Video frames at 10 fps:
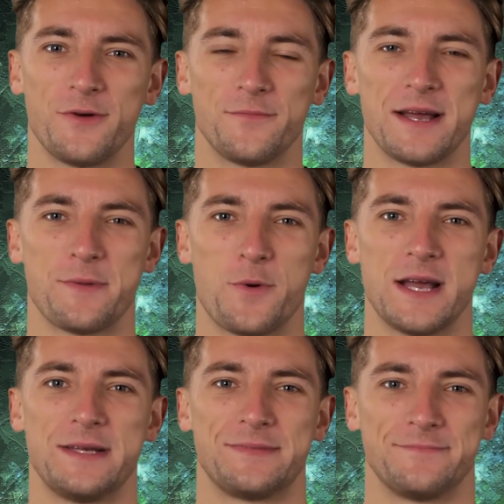the red
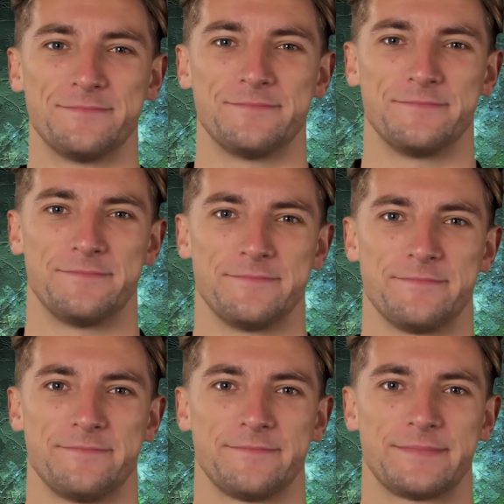one?
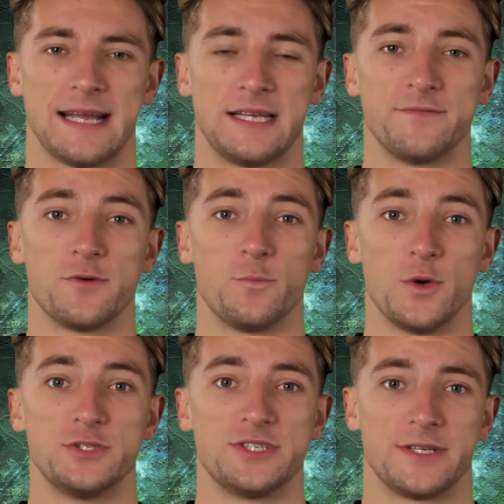Thank you for
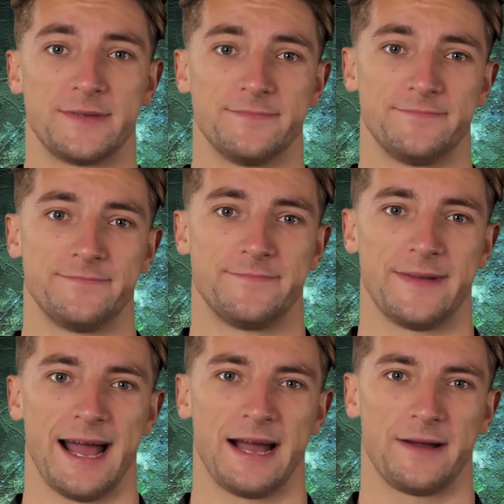watching.
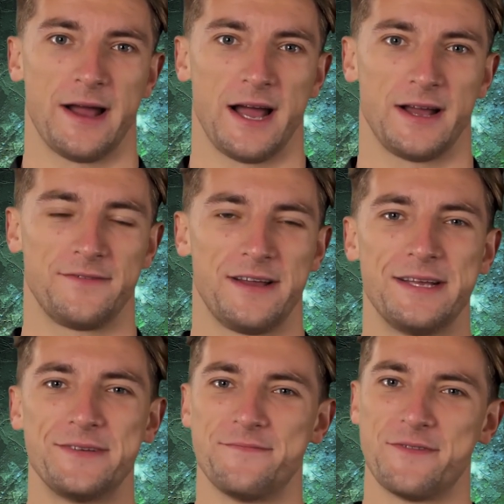Alan
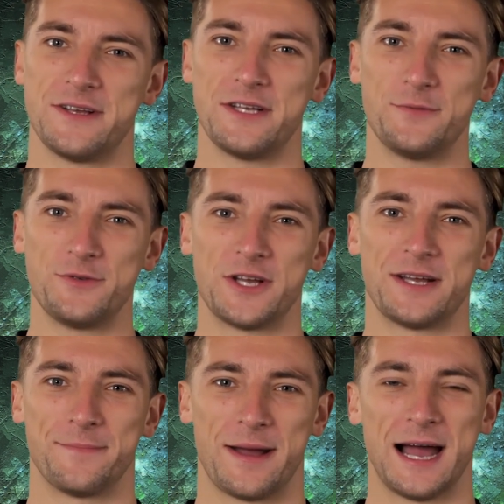Ivey for the
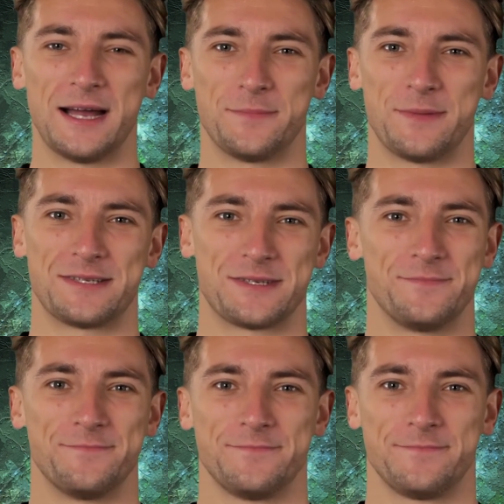Neutronium Alchemist.
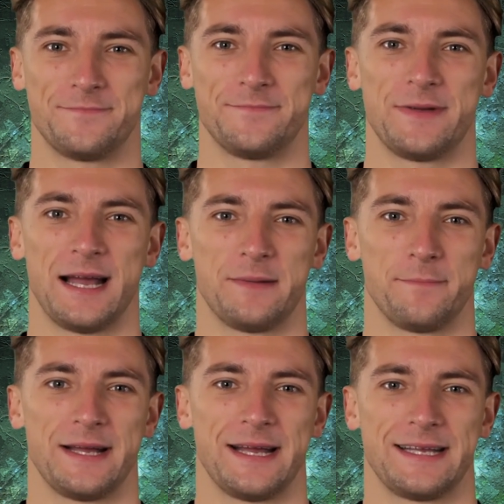And
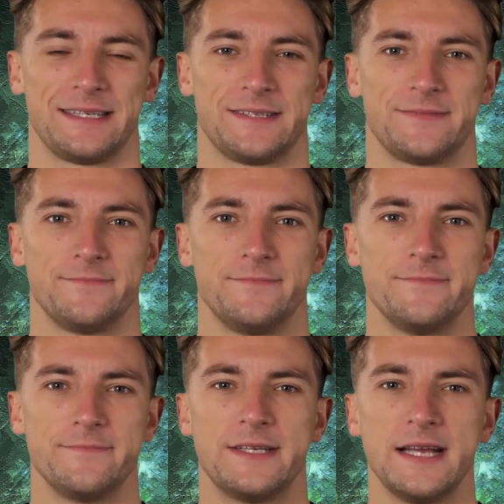please,
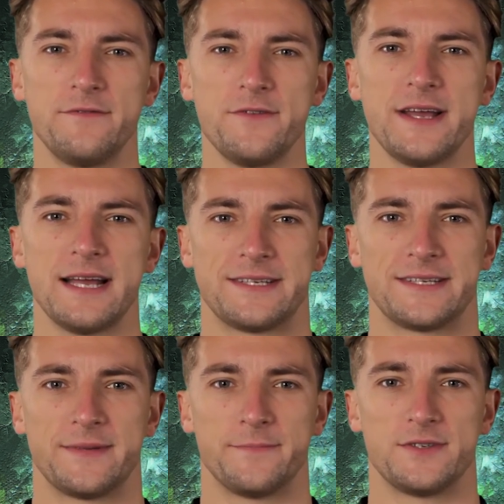don't forget to
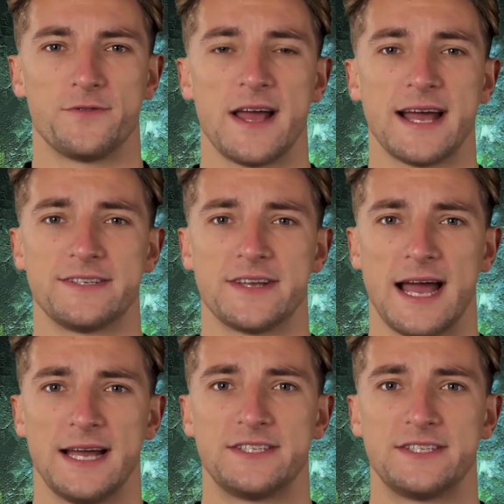subscribe to our